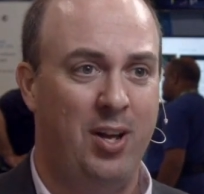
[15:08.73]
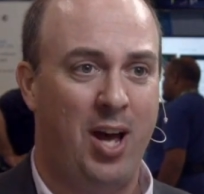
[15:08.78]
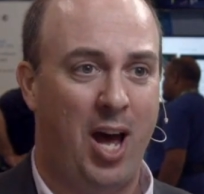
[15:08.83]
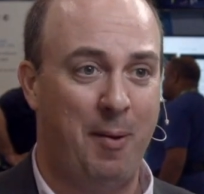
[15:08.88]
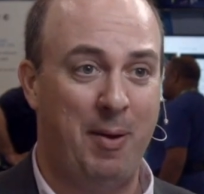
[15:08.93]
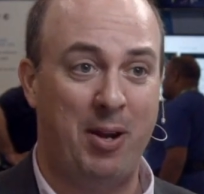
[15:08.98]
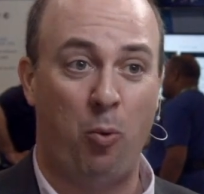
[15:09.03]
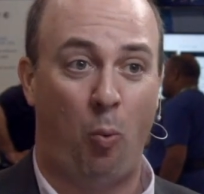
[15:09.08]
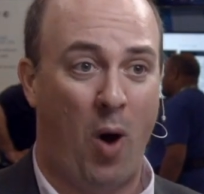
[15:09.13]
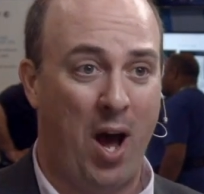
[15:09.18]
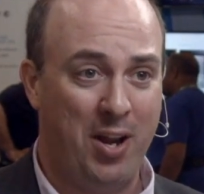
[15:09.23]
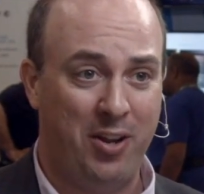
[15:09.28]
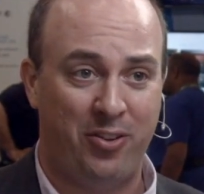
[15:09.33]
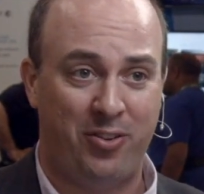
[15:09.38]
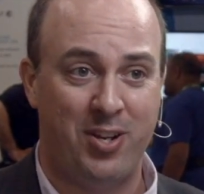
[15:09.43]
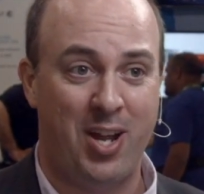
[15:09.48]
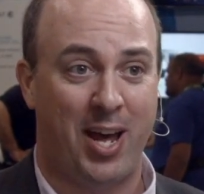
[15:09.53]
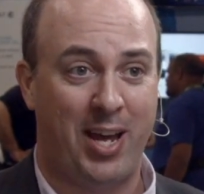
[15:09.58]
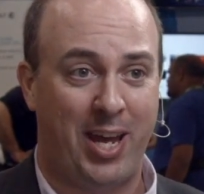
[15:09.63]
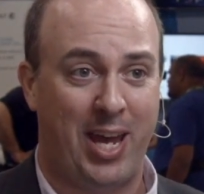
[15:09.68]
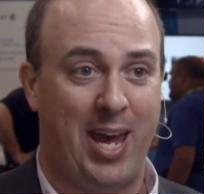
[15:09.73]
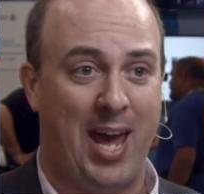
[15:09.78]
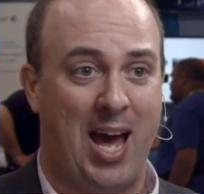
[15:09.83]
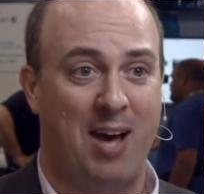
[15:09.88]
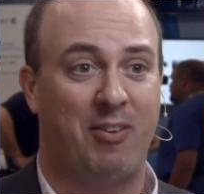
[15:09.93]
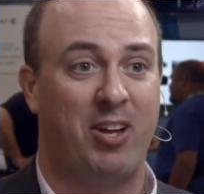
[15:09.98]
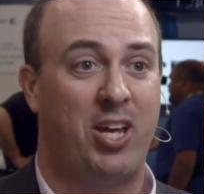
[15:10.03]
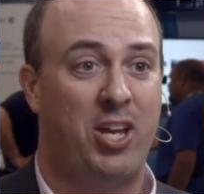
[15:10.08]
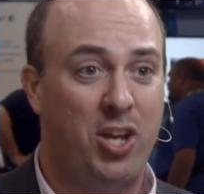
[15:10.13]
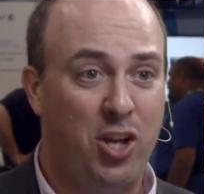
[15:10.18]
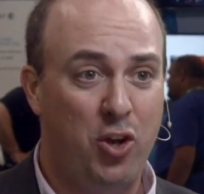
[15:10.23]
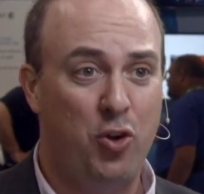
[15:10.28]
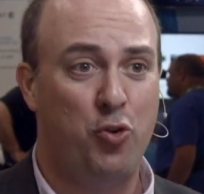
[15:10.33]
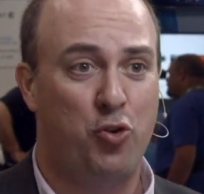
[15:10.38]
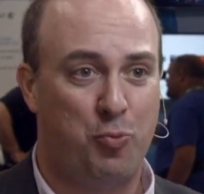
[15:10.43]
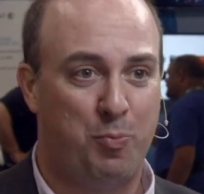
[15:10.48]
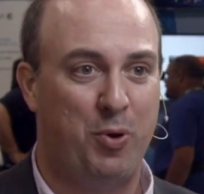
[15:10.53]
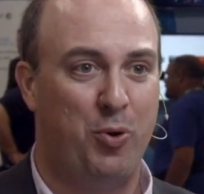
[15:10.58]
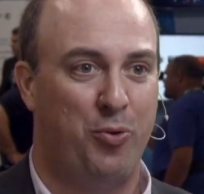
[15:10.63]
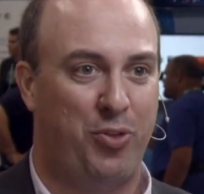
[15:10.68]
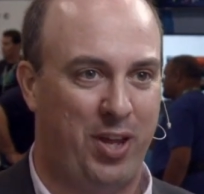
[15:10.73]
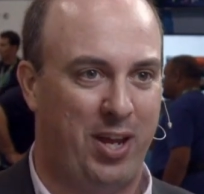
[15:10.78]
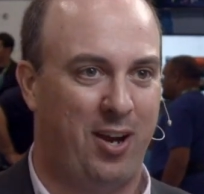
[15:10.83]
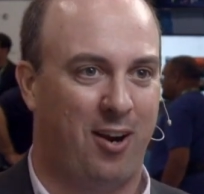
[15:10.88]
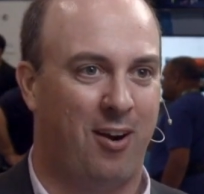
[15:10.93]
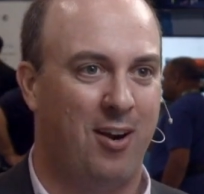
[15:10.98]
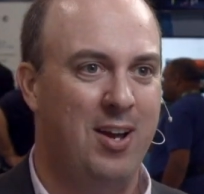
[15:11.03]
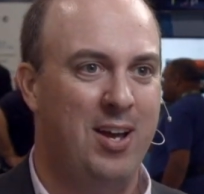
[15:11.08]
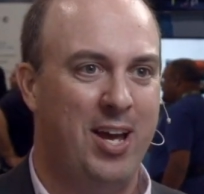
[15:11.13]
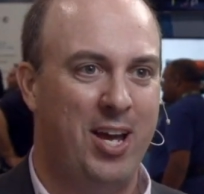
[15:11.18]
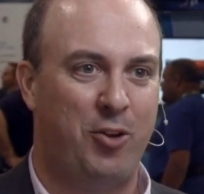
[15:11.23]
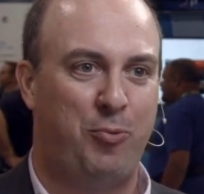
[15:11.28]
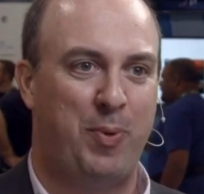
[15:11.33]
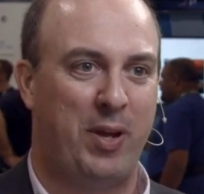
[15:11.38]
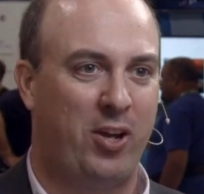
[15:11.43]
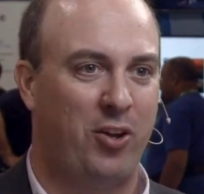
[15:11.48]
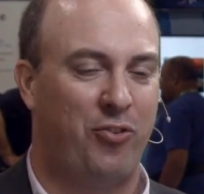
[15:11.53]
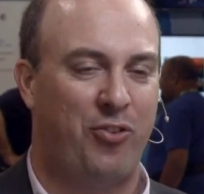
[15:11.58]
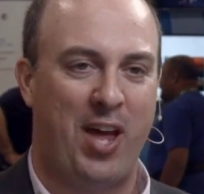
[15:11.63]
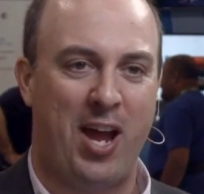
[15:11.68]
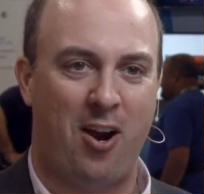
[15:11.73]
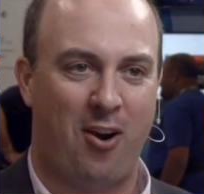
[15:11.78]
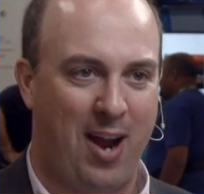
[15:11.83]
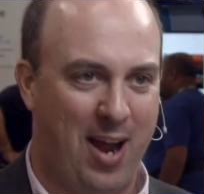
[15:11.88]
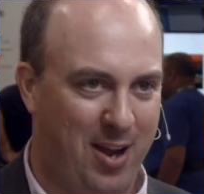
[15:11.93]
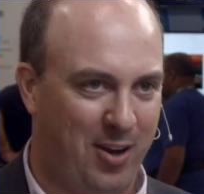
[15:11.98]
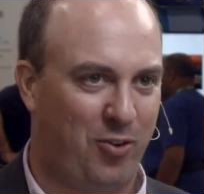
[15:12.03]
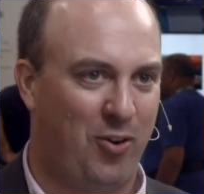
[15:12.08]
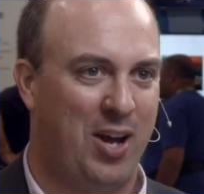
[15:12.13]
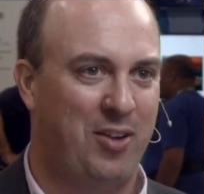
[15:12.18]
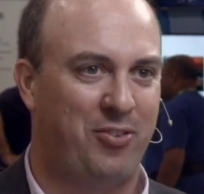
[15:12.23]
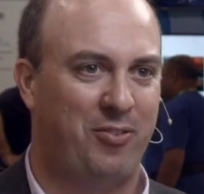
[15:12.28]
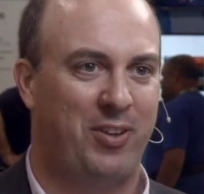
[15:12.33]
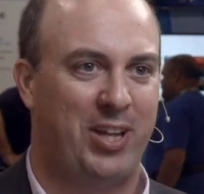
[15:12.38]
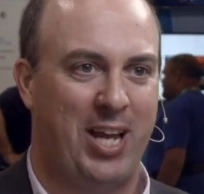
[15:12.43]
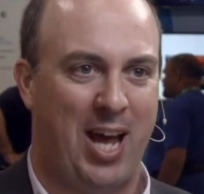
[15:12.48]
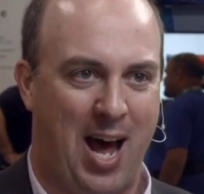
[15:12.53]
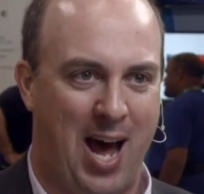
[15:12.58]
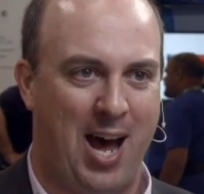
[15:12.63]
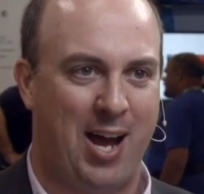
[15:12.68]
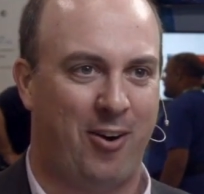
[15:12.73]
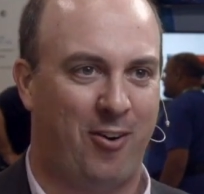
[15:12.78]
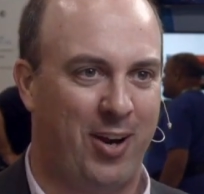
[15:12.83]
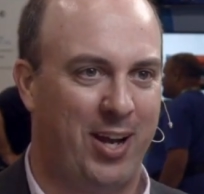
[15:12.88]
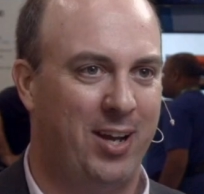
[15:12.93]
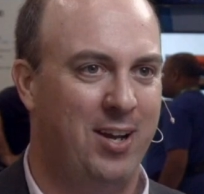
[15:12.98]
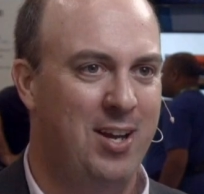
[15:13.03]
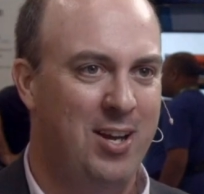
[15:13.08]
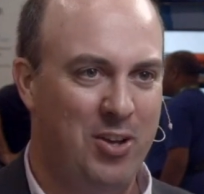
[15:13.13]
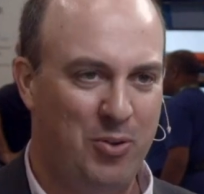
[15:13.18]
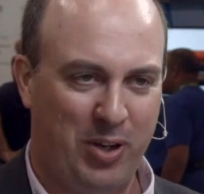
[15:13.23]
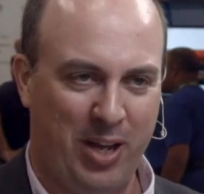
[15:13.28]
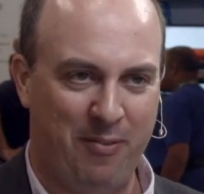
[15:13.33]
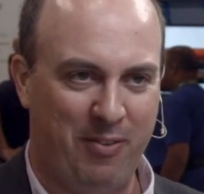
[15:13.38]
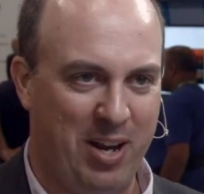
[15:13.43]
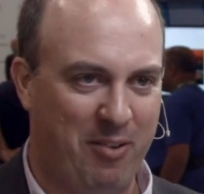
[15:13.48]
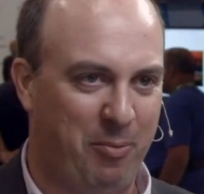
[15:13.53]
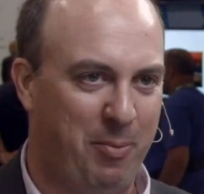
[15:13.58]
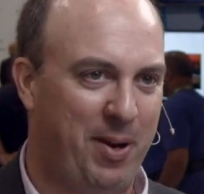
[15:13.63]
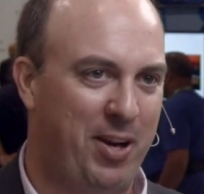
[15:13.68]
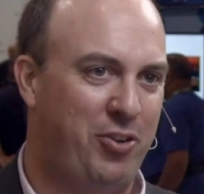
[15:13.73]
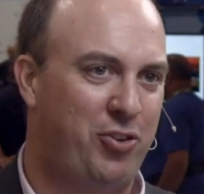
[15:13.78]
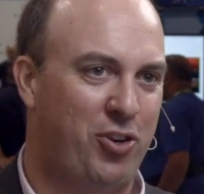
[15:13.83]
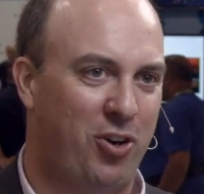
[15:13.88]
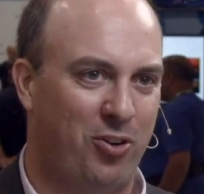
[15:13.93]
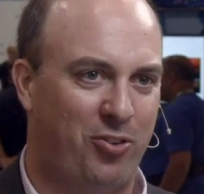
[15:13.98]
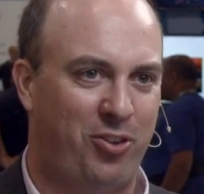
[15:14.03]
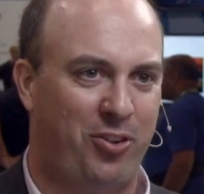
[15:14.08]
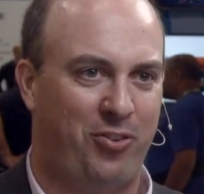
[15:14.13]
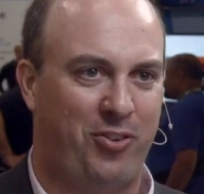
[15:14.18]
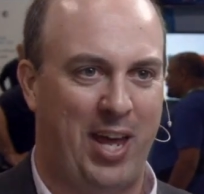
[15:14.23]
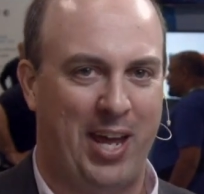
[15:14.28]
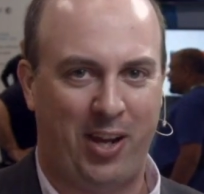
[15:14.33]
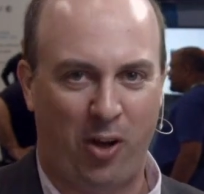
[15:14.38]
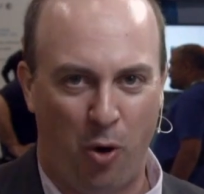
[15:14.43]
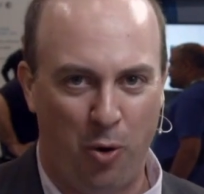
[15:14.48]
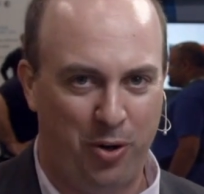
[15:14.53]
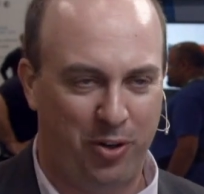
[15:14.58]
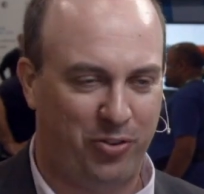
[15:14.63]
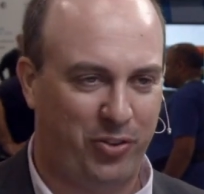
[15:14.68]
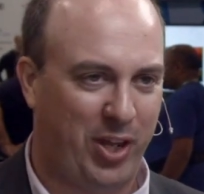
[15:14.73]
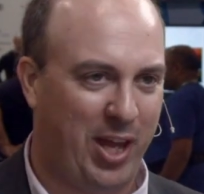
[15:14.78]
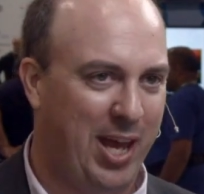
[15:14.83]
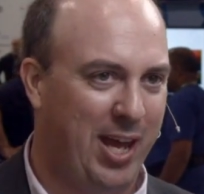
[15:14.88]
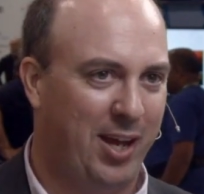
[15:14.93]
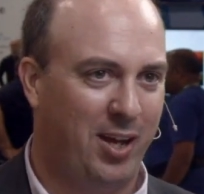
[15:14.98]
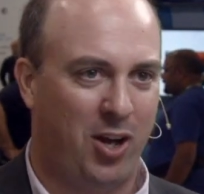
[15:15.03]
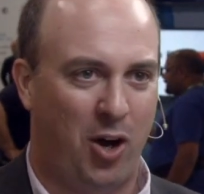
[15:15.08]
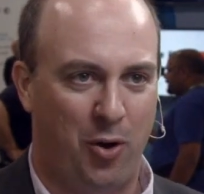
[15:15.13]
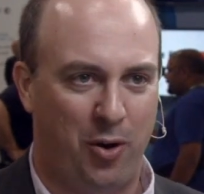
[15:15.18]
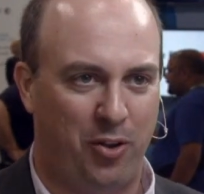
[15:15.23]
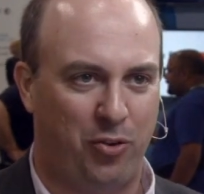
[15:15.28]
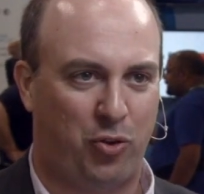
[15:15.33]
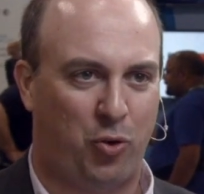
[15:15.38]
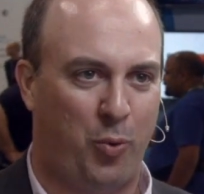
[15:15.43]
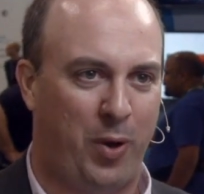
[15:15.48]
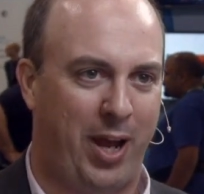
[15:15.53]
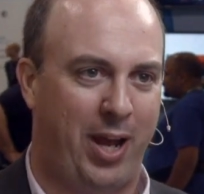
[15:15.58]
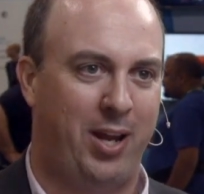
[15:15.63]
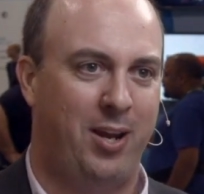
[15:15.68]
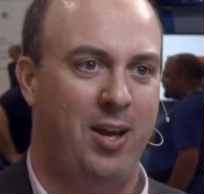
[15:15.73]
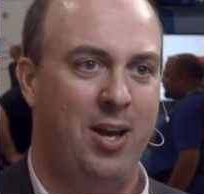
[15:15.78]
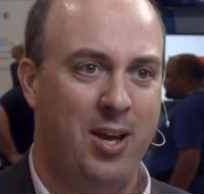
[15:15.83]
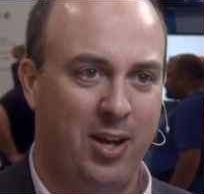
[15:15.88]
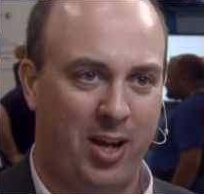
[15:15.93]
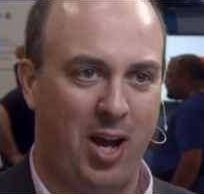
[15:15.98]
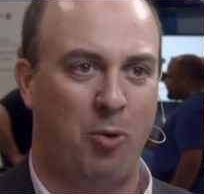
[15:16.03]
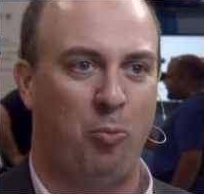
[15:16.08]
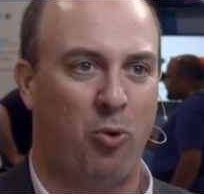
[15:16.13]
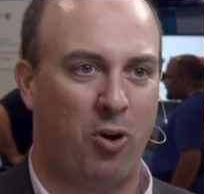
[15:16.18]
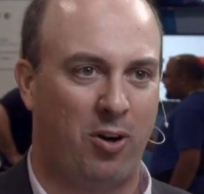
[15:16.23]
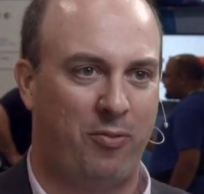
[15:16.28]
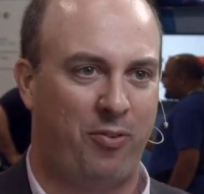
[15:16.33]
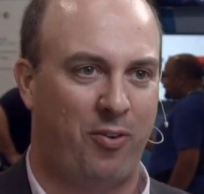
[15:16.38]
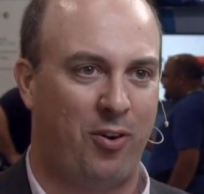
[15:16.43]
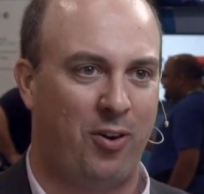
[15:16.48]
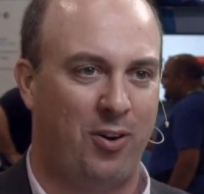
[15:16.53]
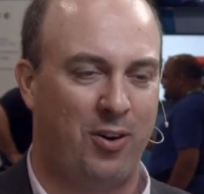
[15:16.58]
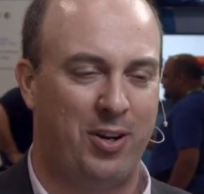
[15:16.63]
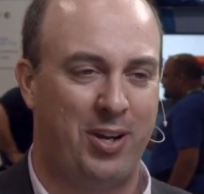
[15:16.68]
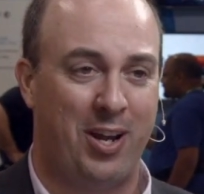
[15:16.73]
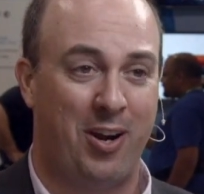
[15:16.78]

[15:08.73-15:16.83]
I mean, why does Nike have a huge booth here? It's because they are aggressively hiring, giving everybody shirts that say, code is king, code is queen, come work for